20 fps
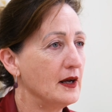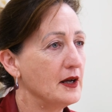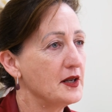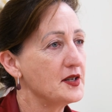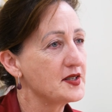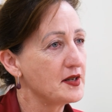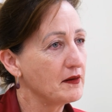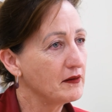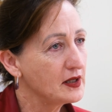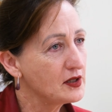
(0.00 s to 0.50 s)

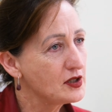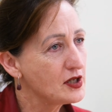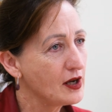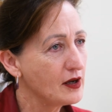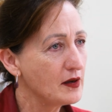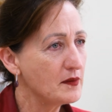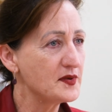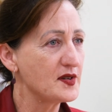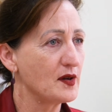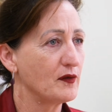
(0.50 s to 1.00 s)
So in
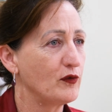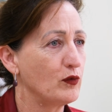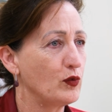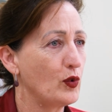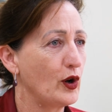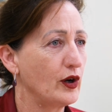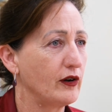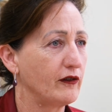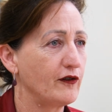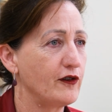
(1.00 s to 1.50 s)
terms of
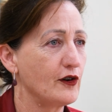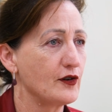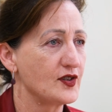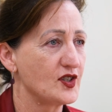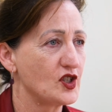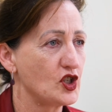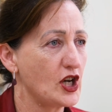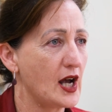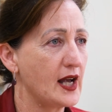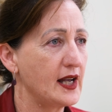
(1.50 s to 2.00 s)

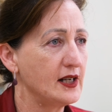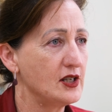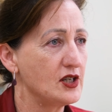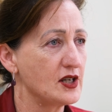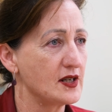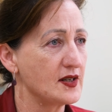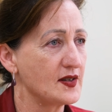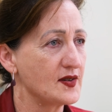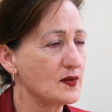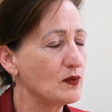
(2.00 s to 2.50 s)
workforce
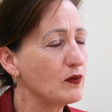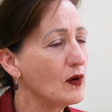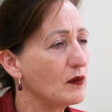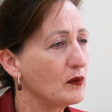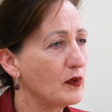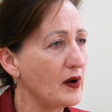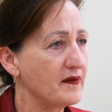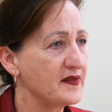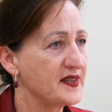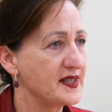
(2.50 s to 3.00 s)
changes, what
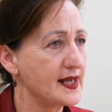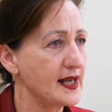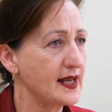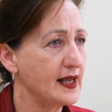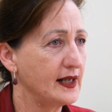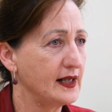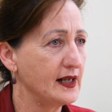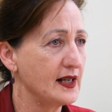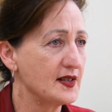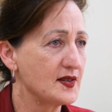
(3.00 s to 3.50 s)
we've
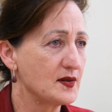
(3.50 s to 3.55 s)
seen